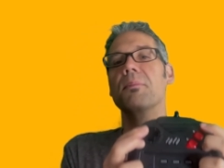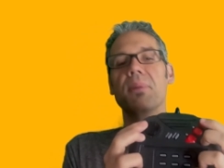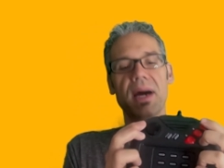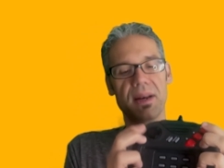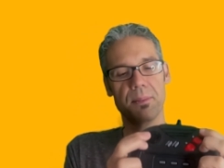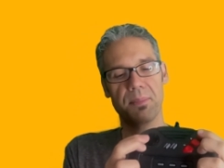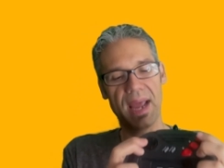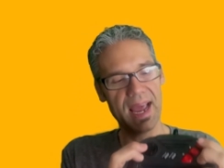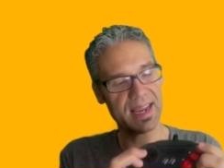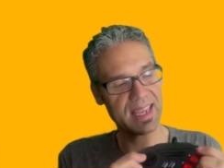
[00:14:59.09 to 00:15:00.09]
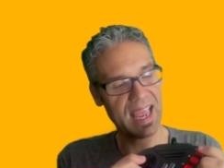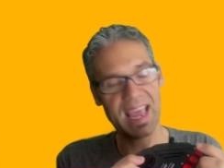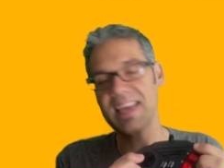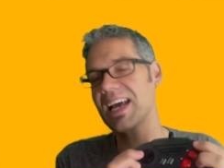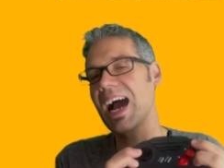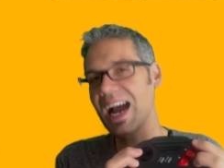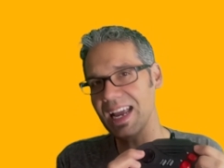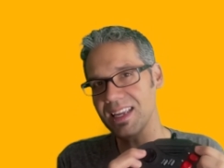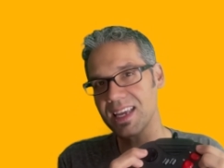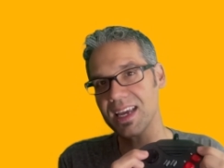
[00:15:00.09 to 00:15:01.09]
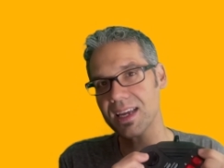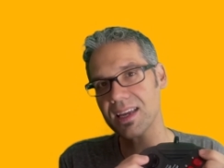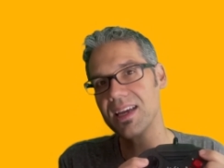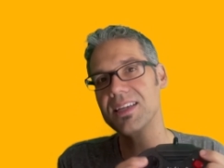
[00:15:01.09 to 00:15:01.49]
But back and high kick